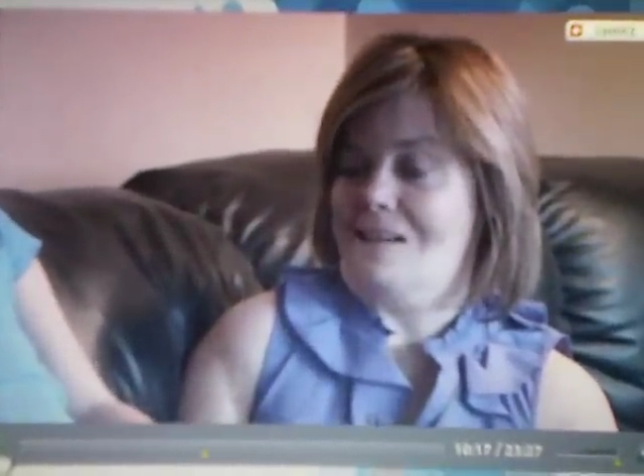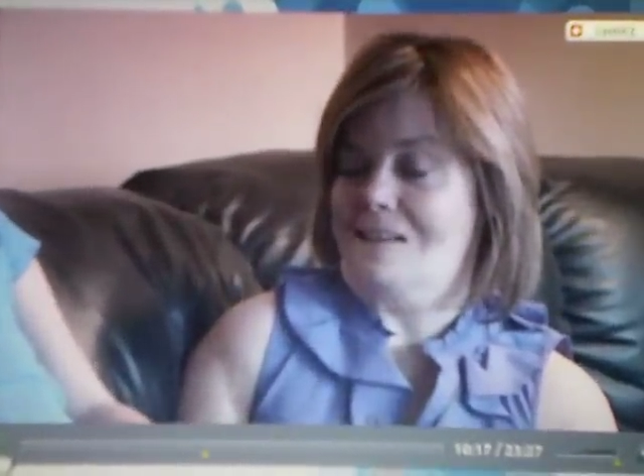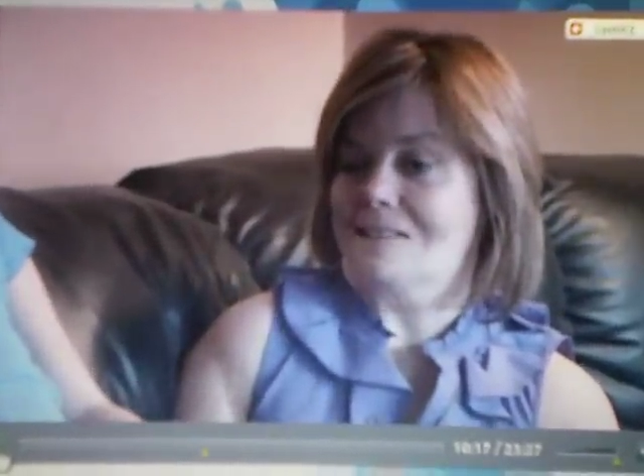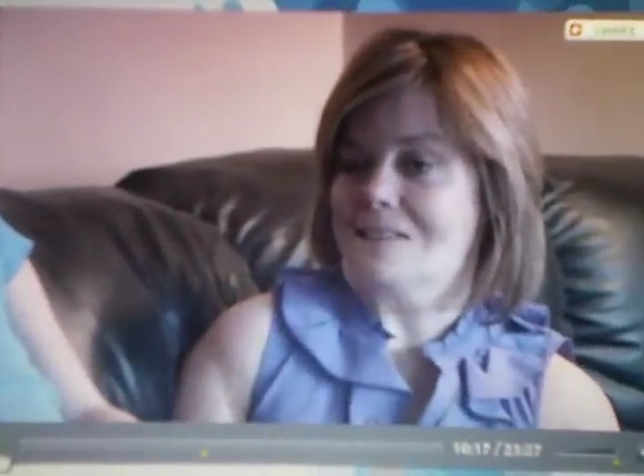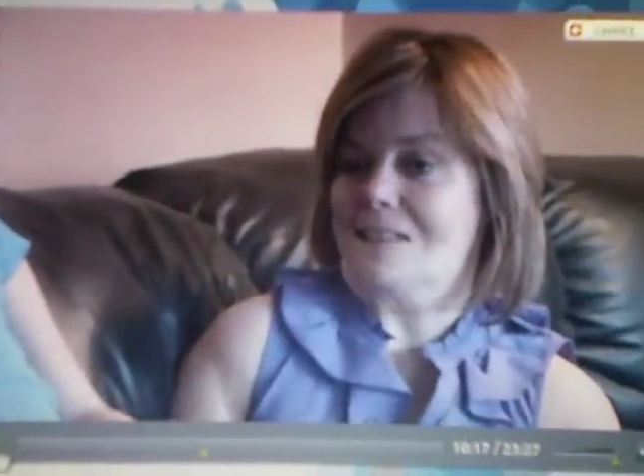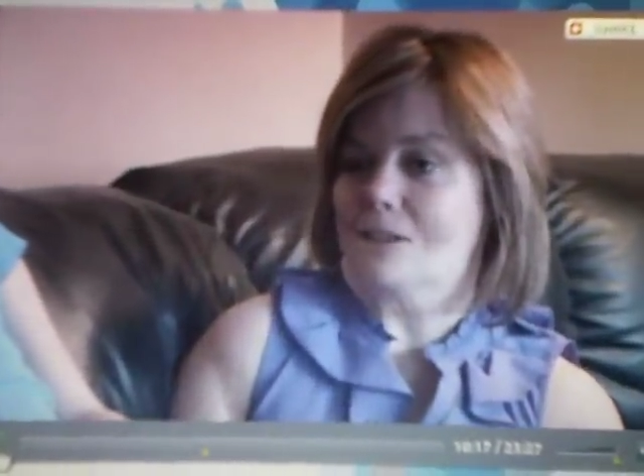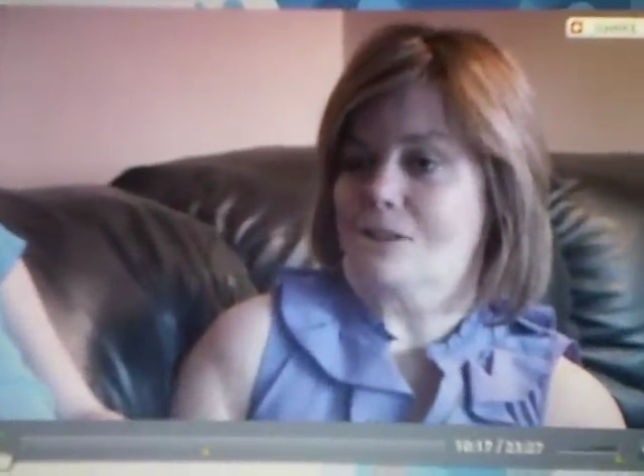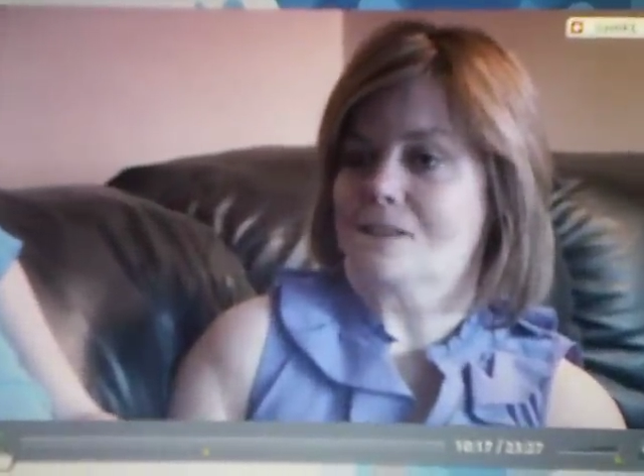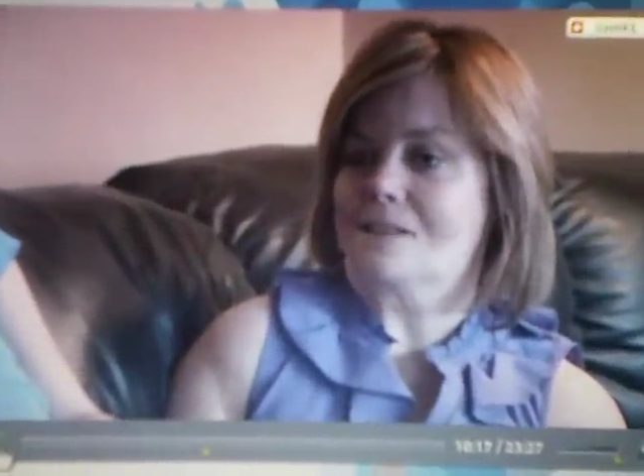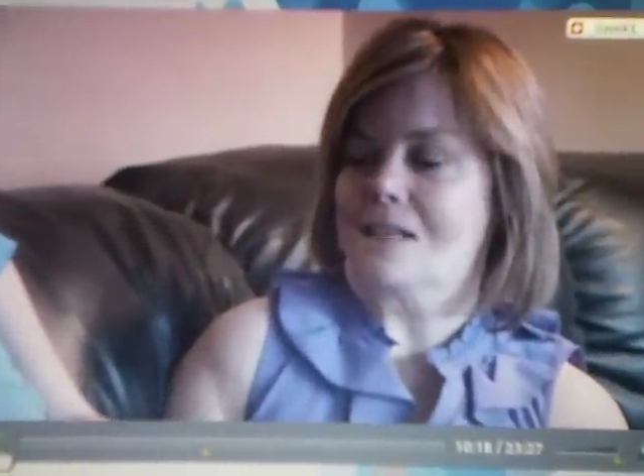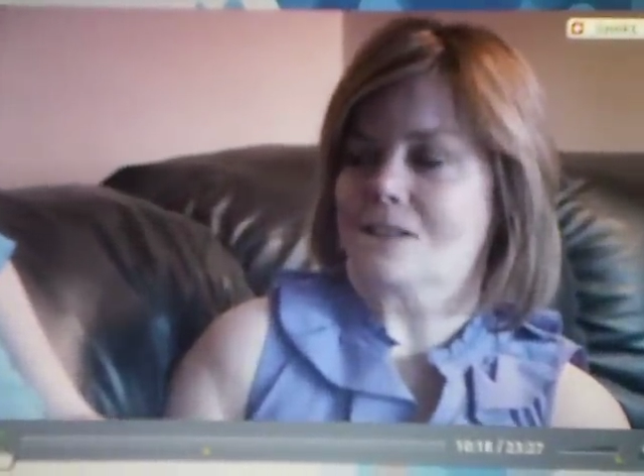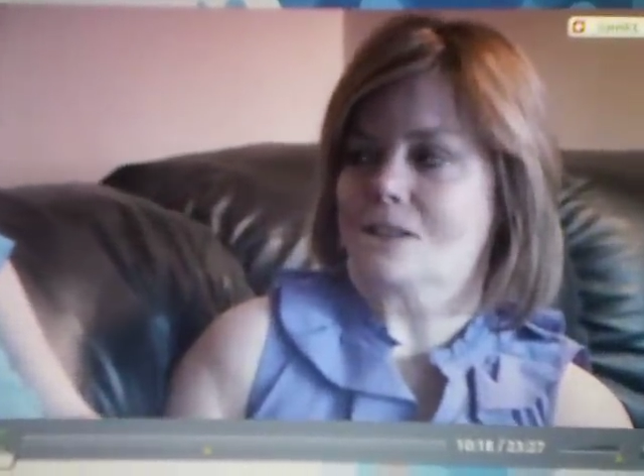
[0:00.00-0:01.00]
And um, so
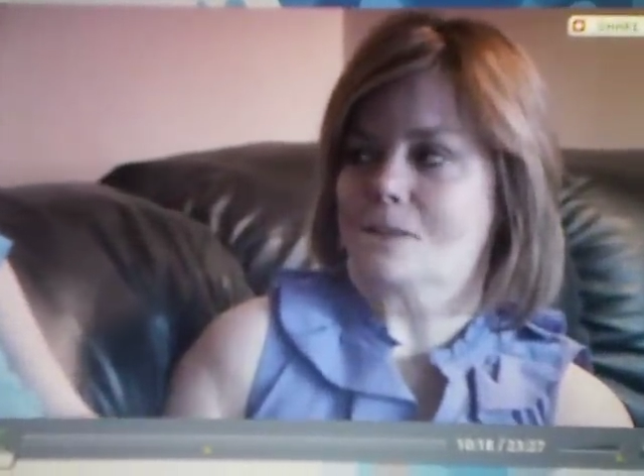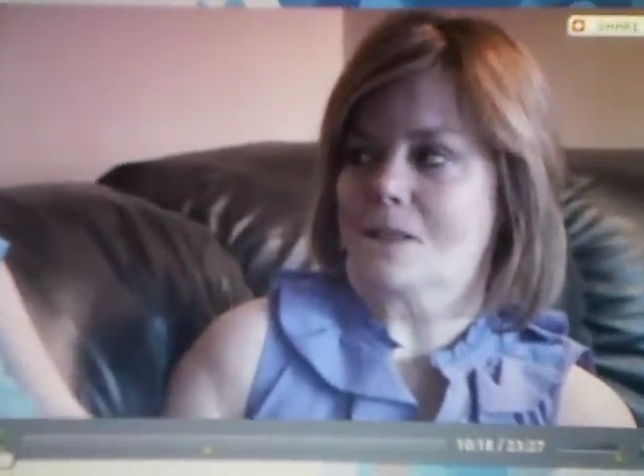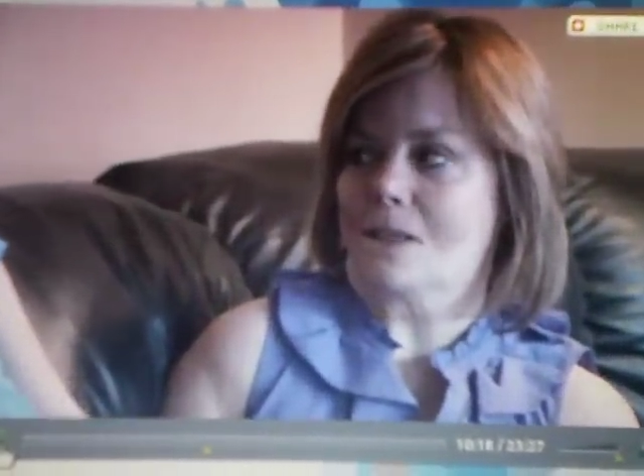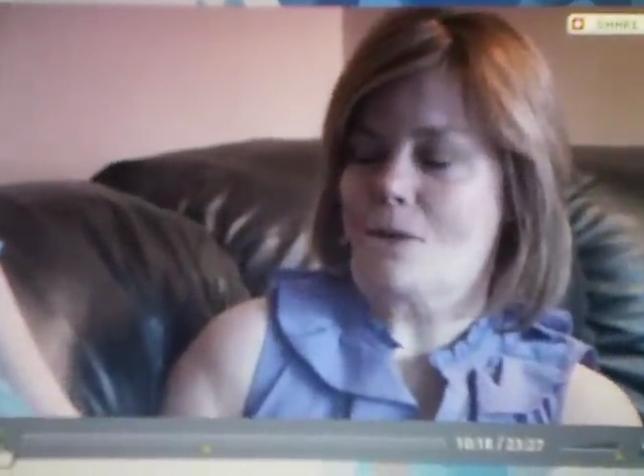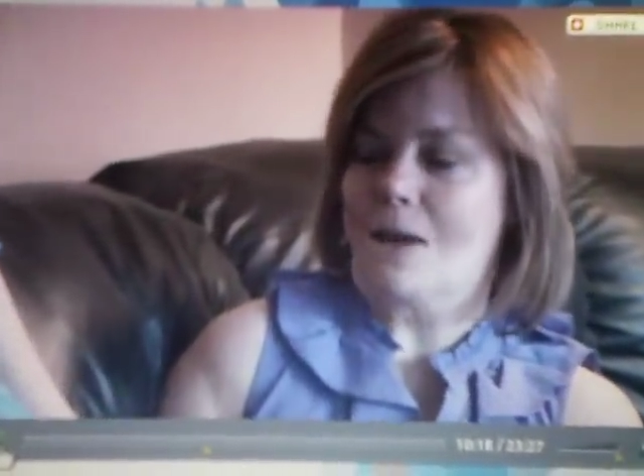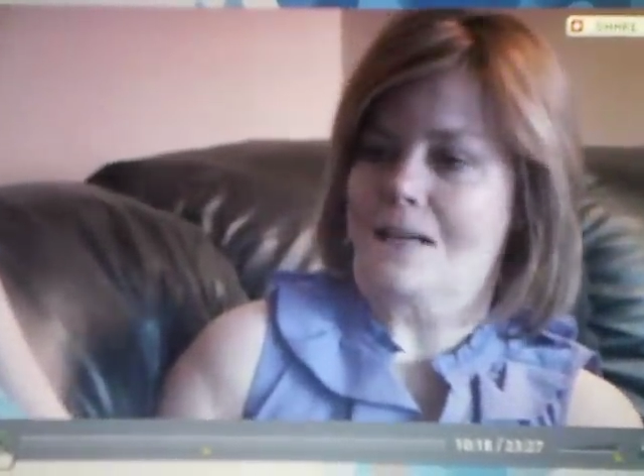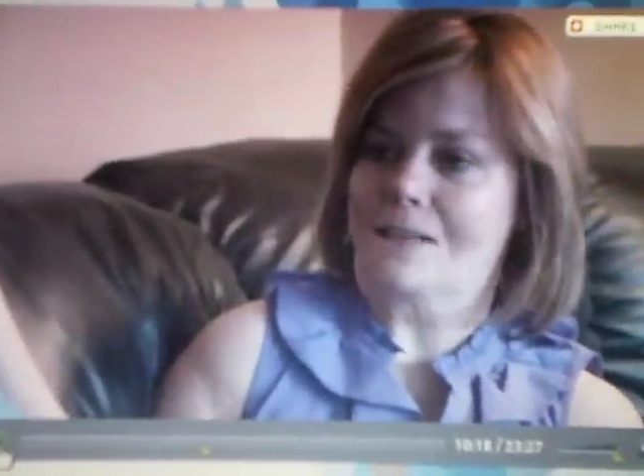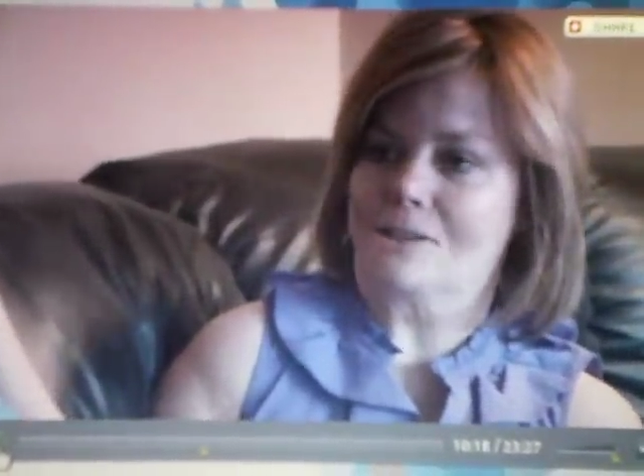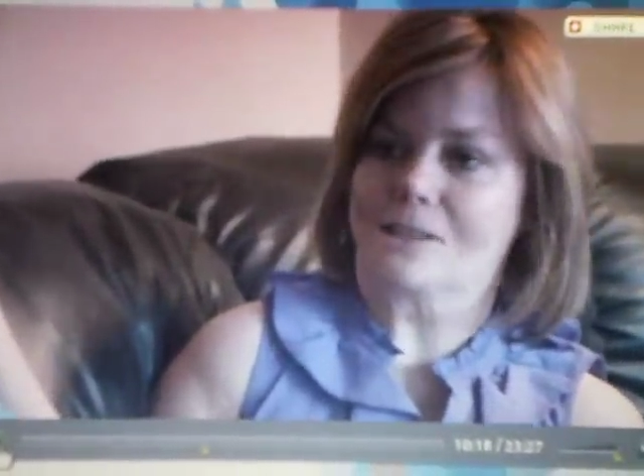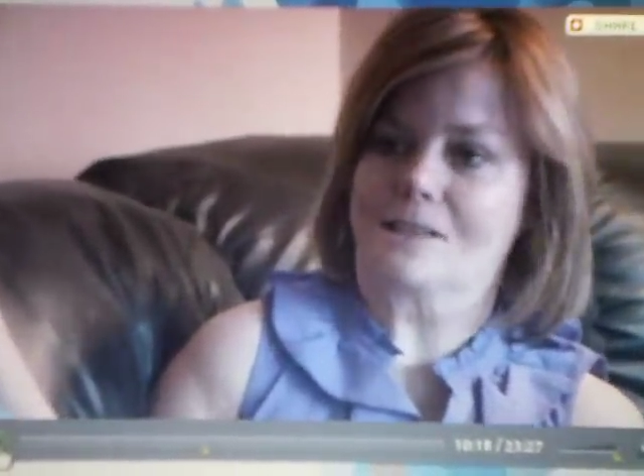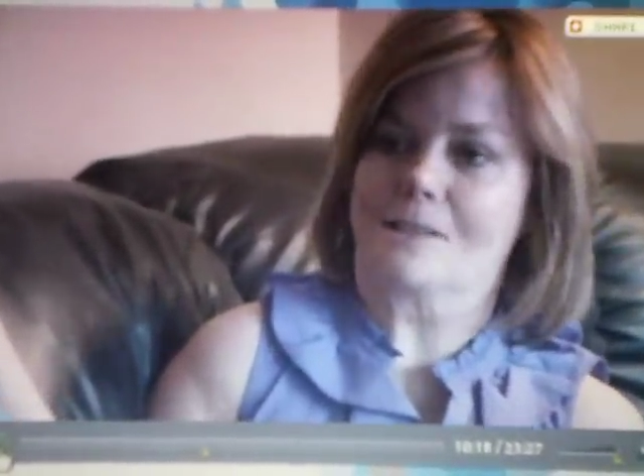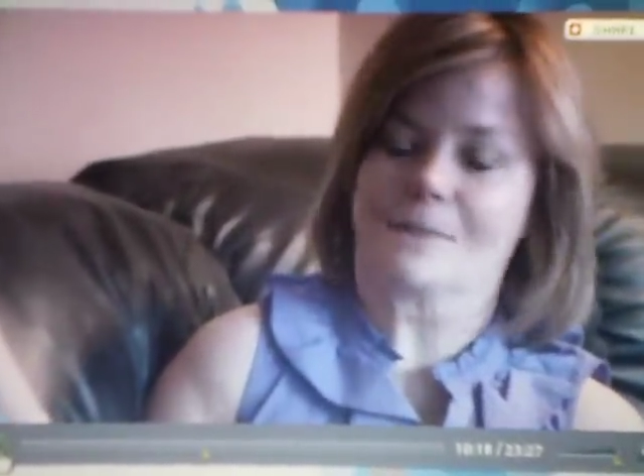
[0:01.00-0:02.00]
it's actually been quite
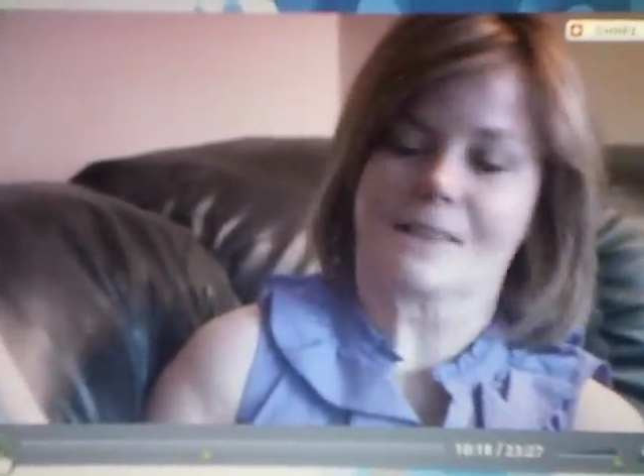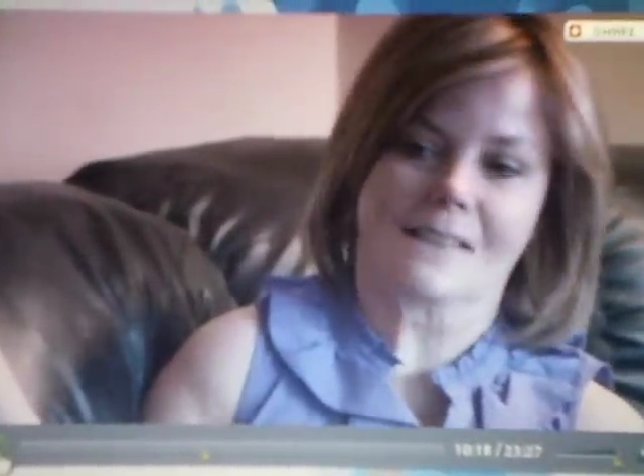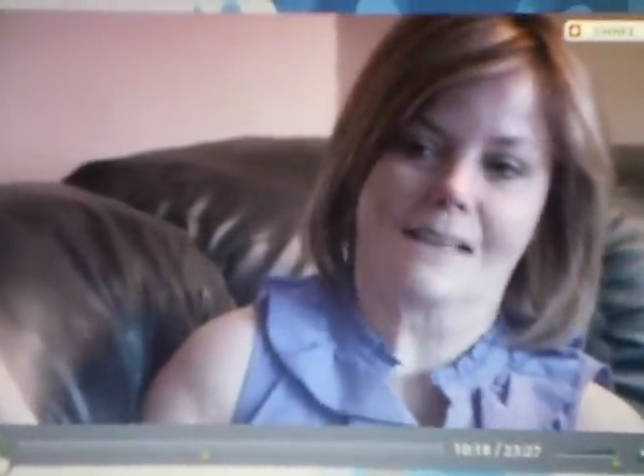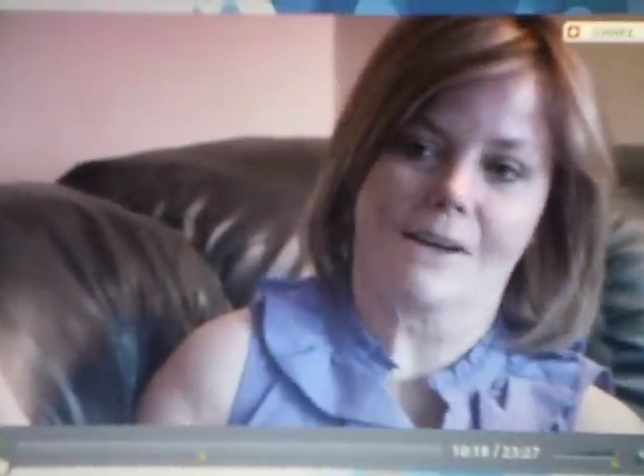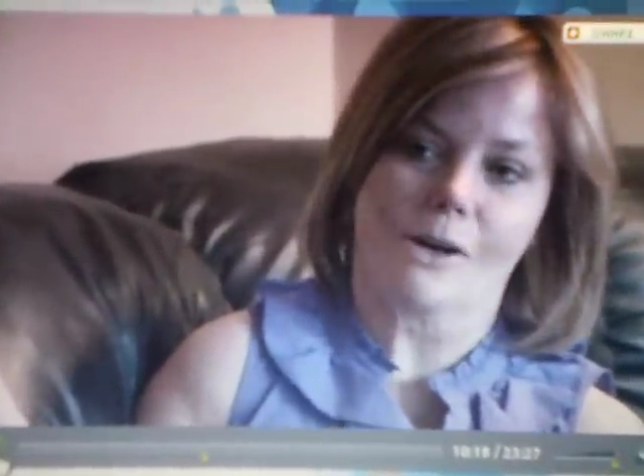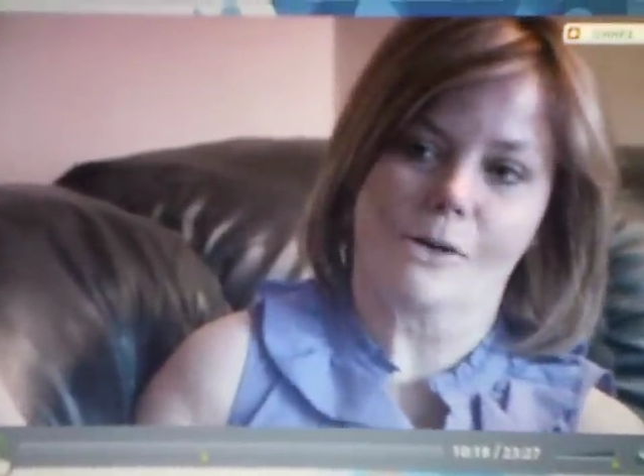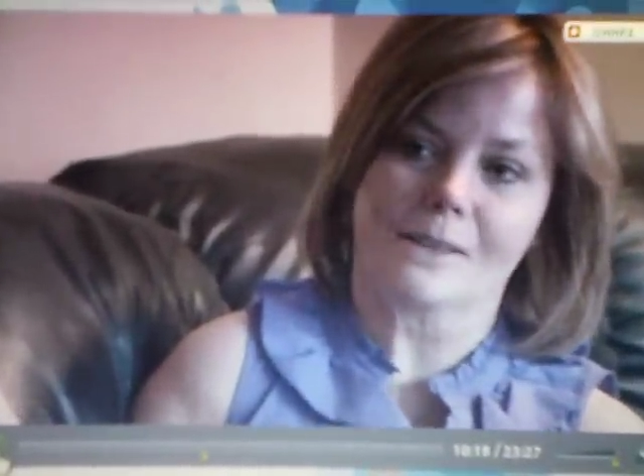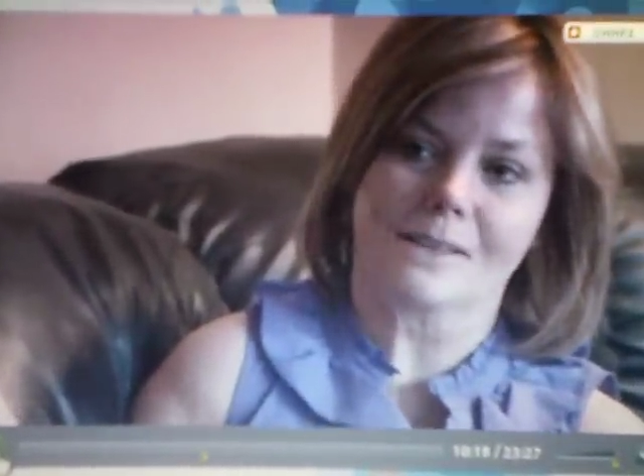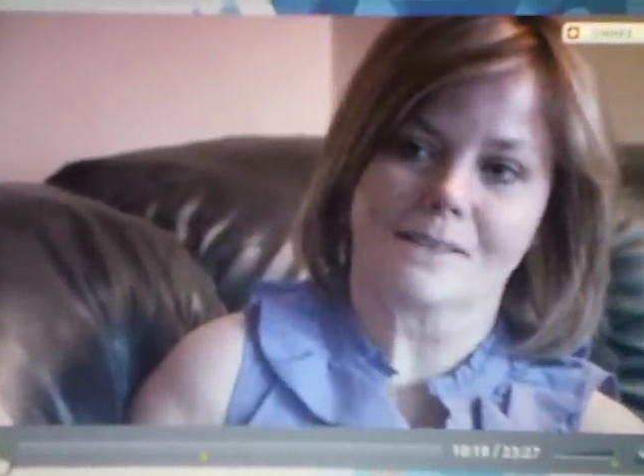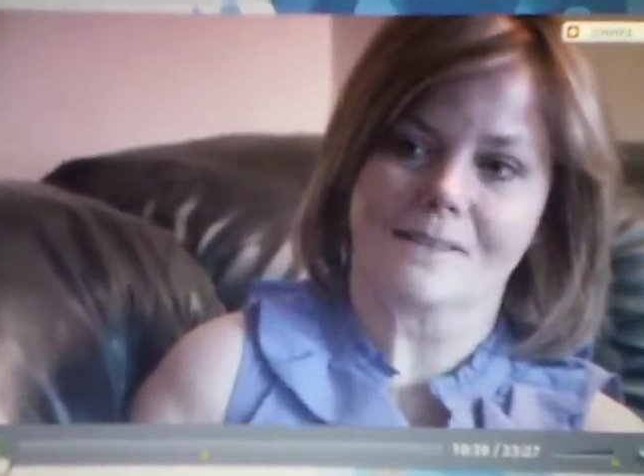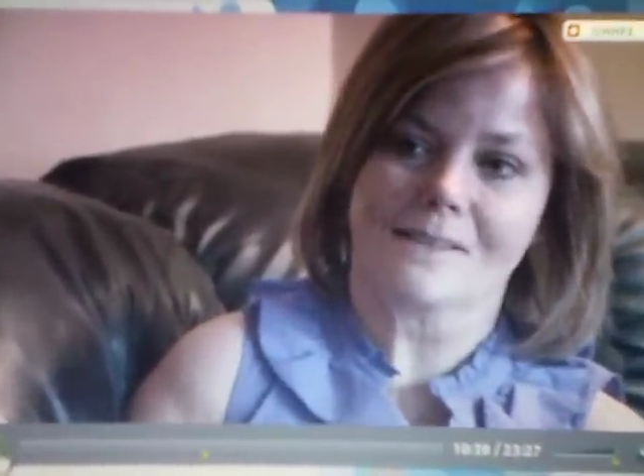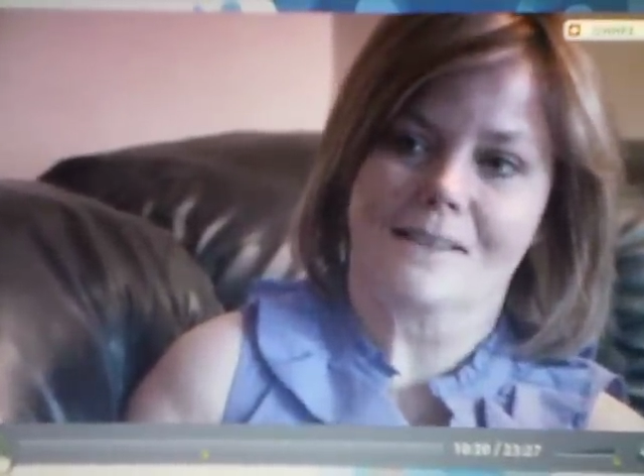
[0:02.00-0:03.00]
interesting because I
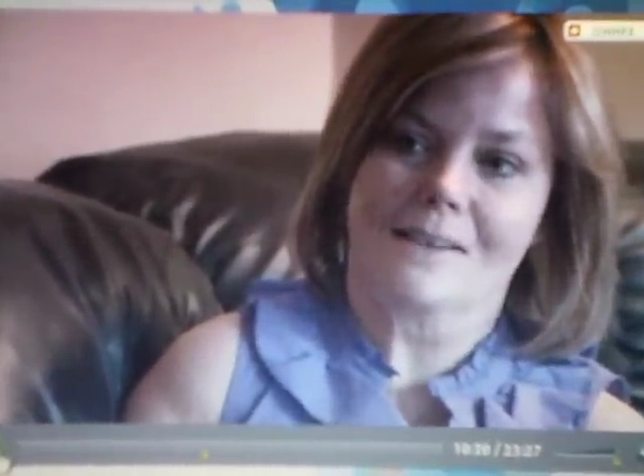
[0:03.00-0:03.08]
always